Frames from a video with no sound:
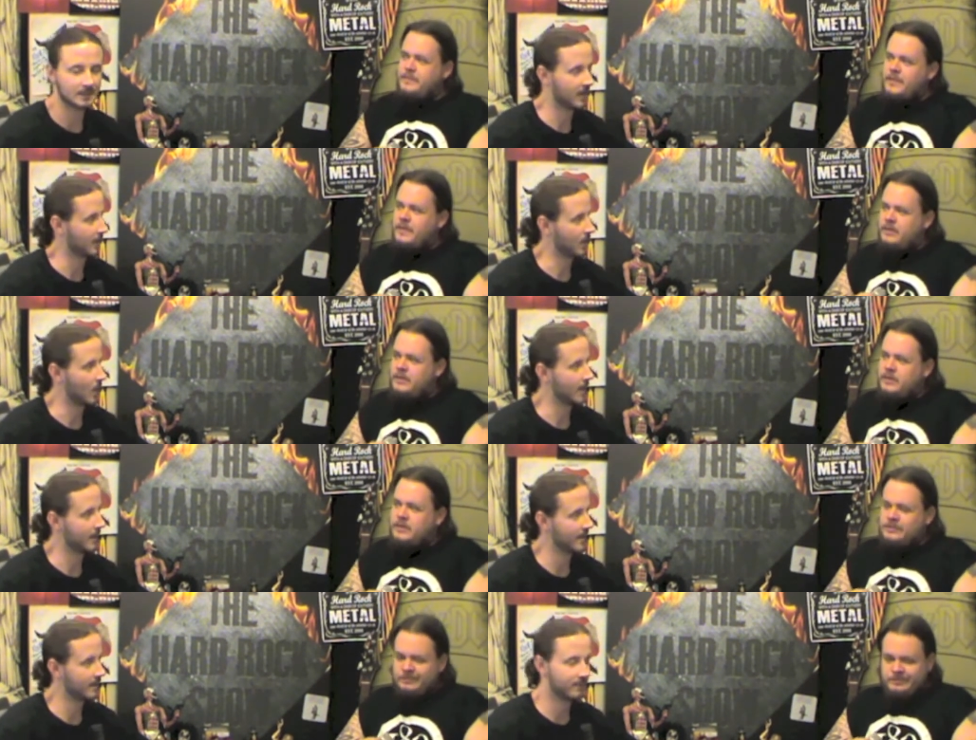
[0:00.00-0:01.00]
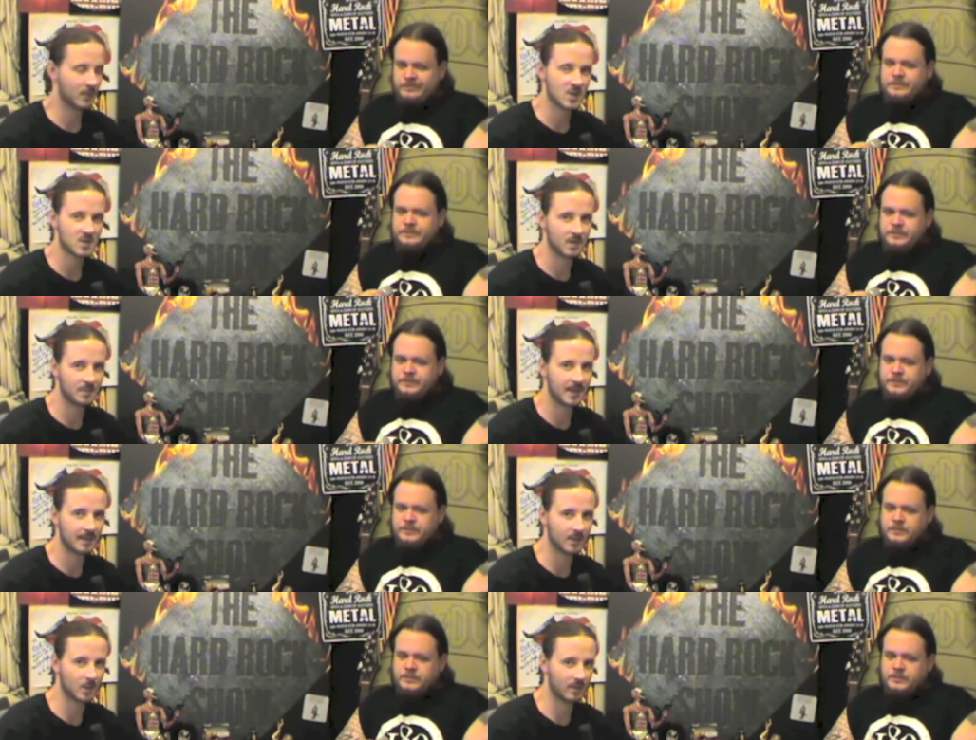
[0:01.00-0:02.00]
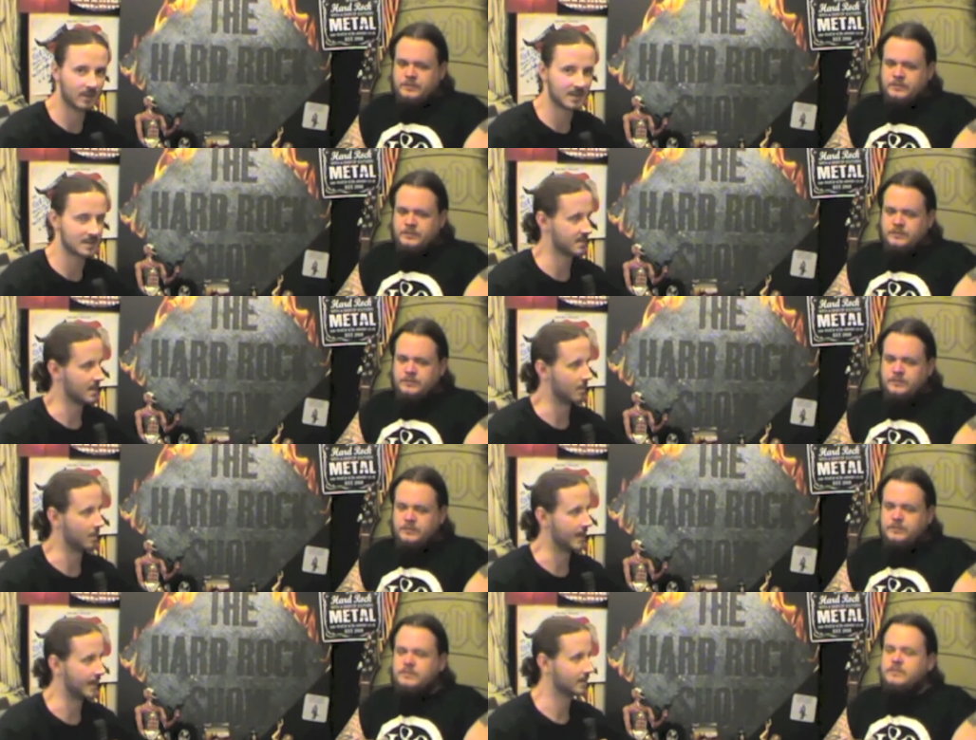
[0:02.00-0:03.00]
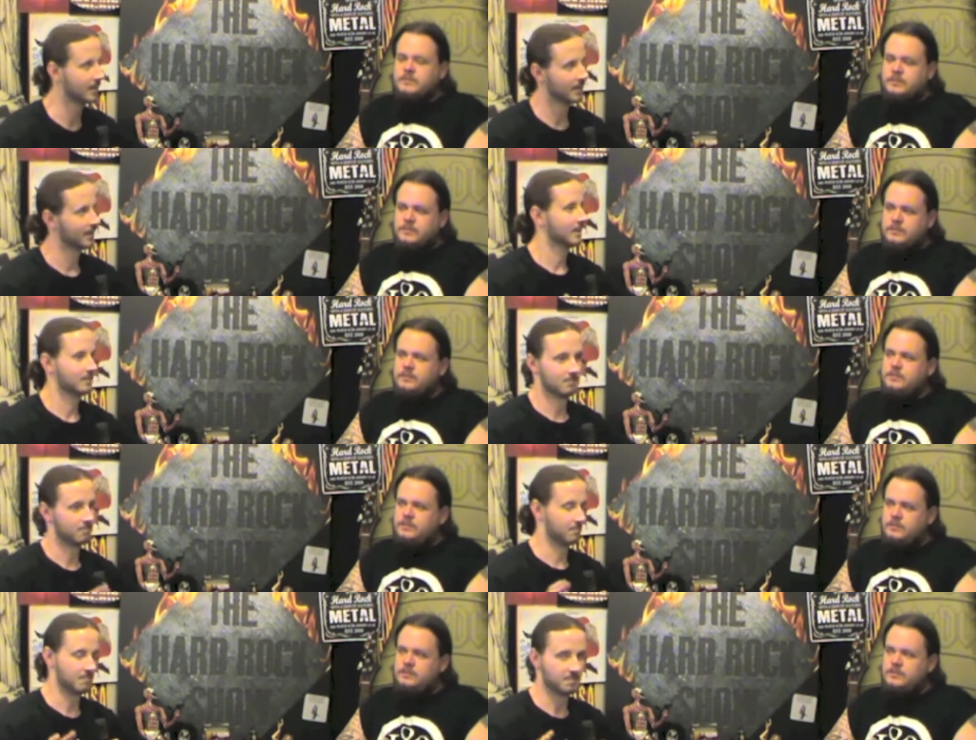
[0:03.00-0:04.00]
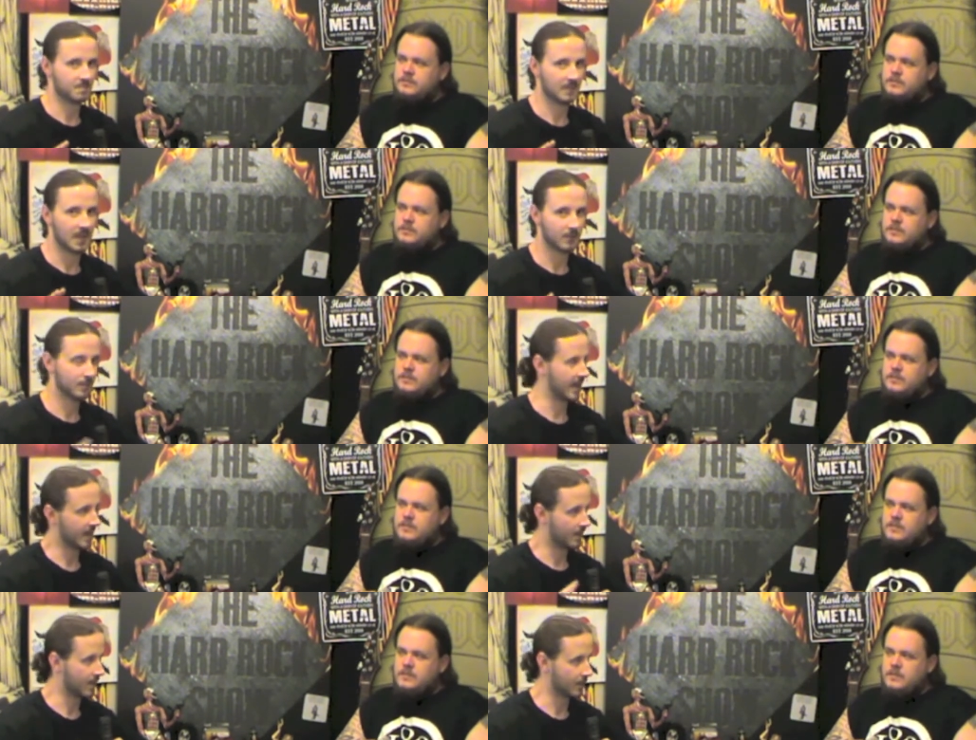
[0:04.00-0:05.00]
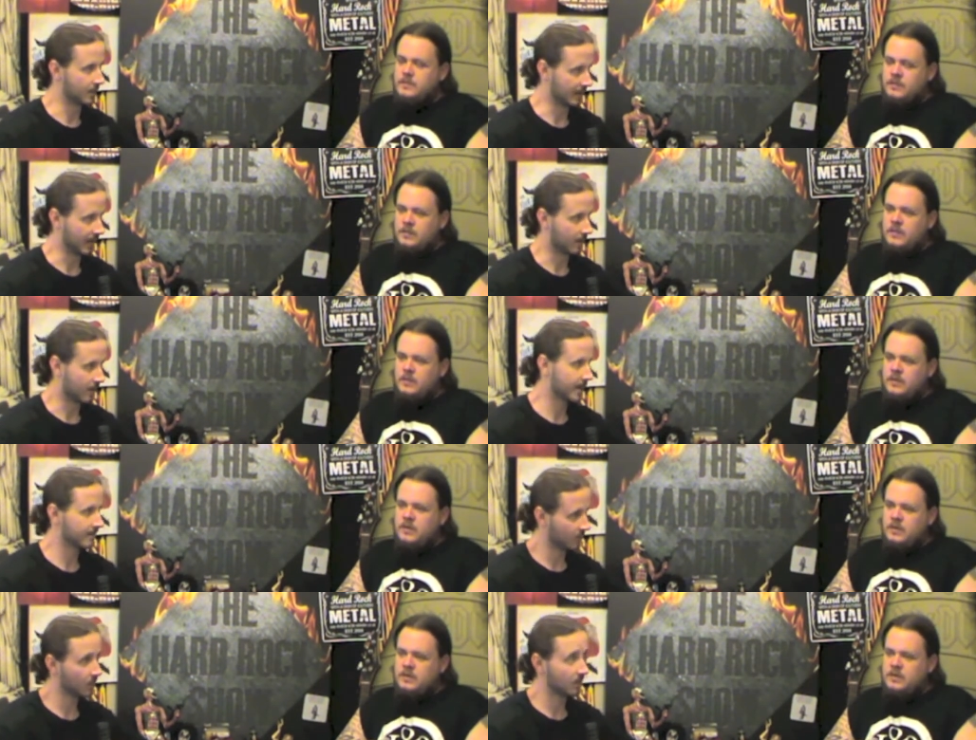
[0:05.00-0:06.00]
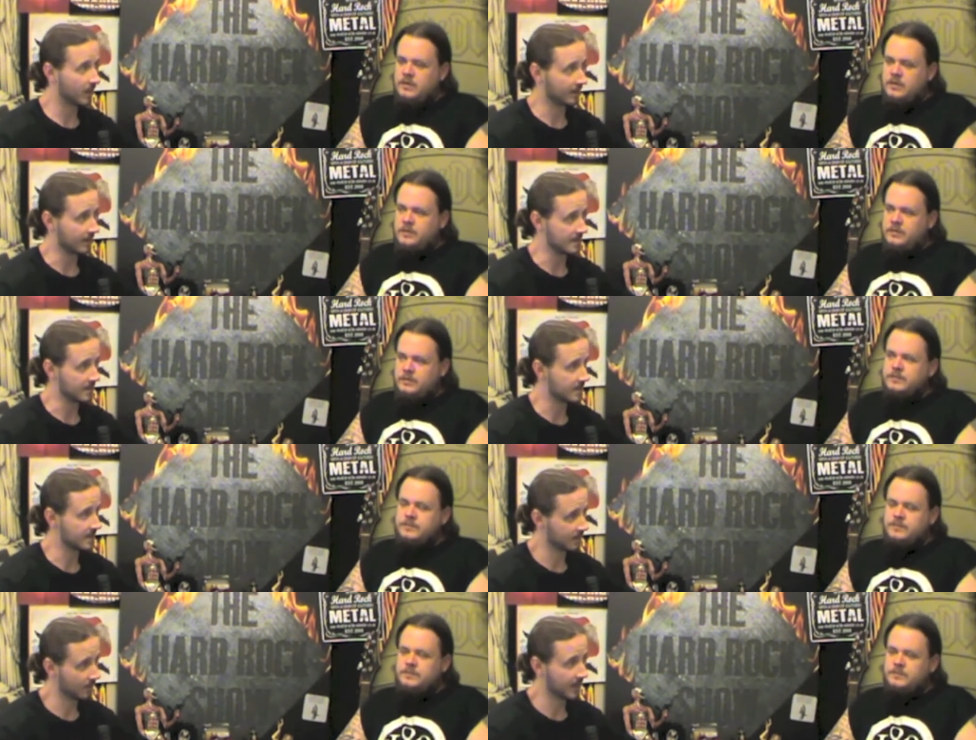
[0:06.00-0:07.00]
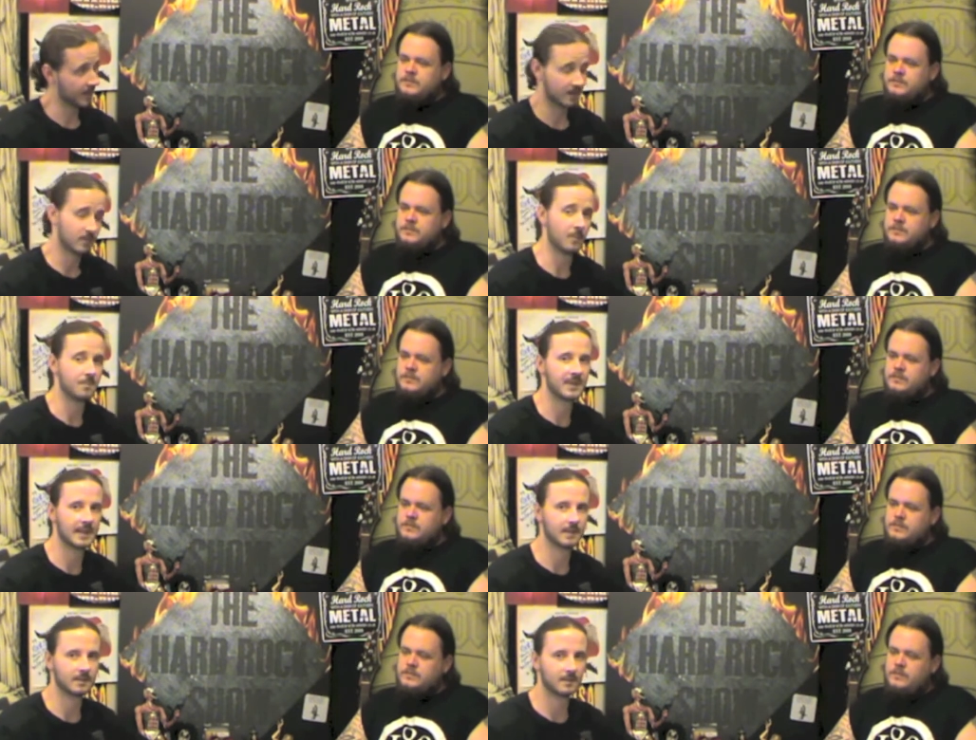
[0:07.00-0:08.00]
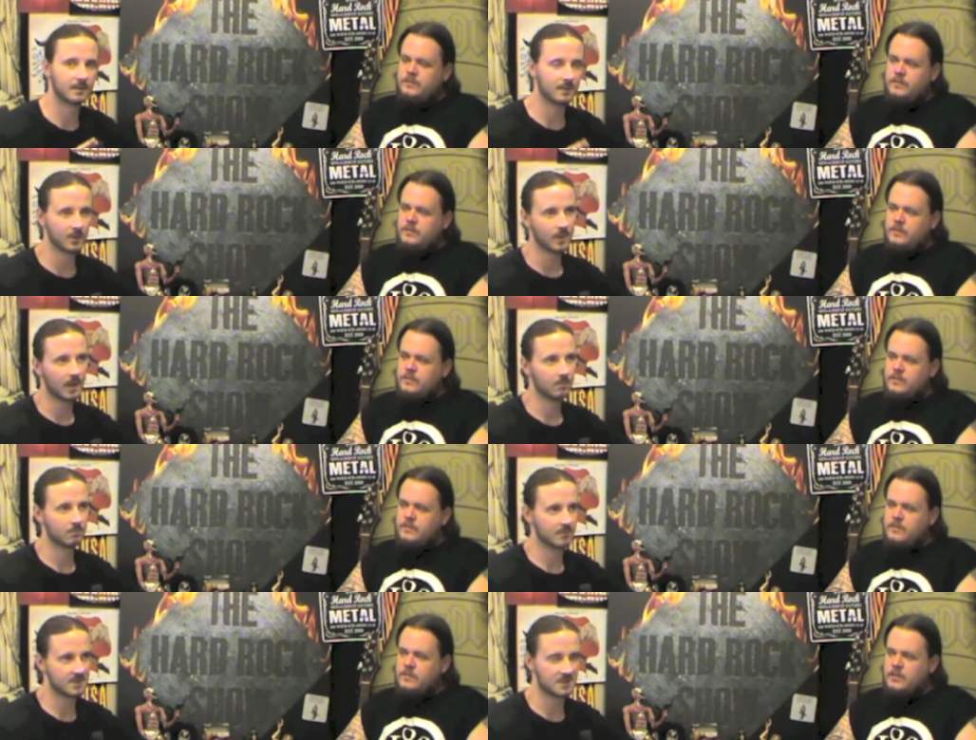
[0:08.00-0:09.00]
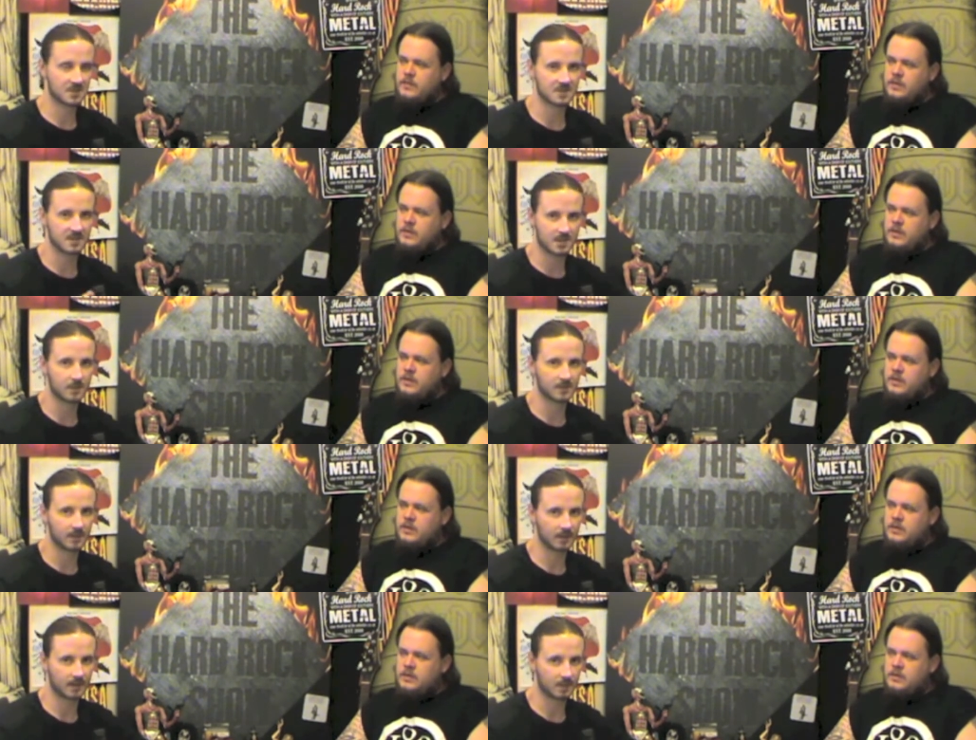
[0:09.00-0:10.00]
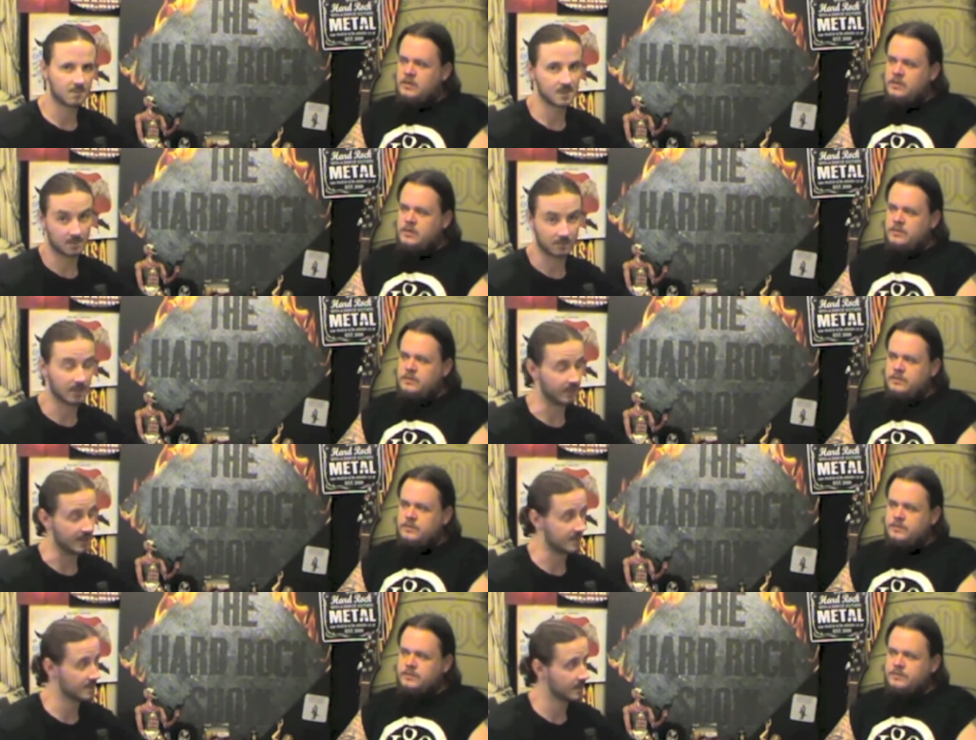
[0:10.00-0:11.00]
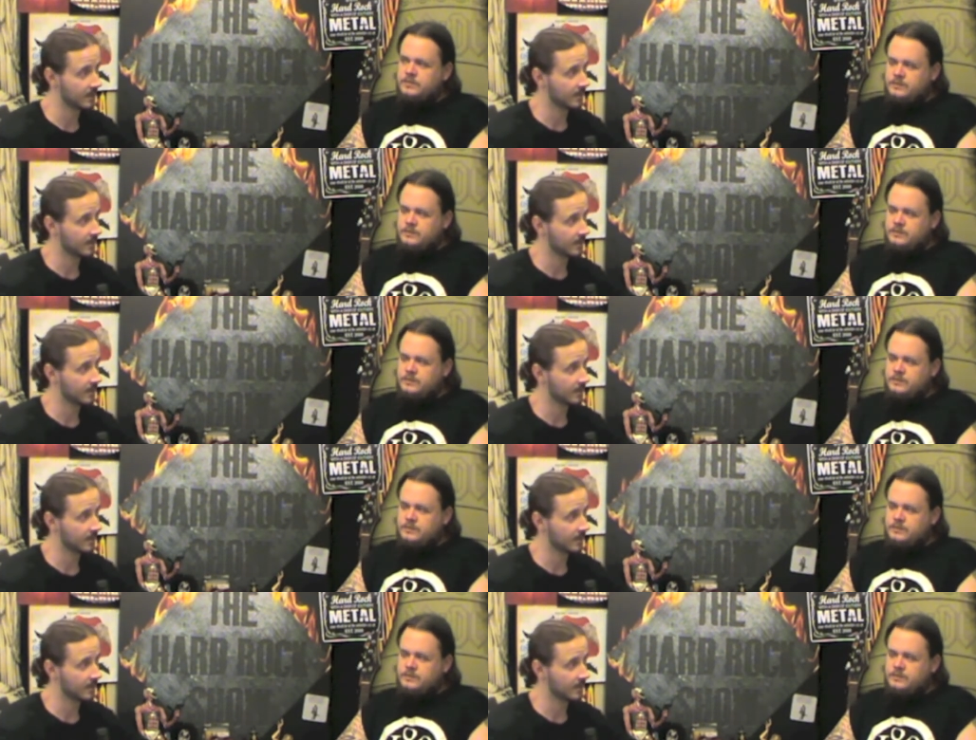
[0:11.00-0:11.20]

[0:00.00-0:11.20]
Speaker 1: to throw out there. The first one being the new Evanescence album. Now, love them, hate them, I don't really care. I do like these guys, they're not bad at all. Now, the new album is just a self titled album, so Evanescence.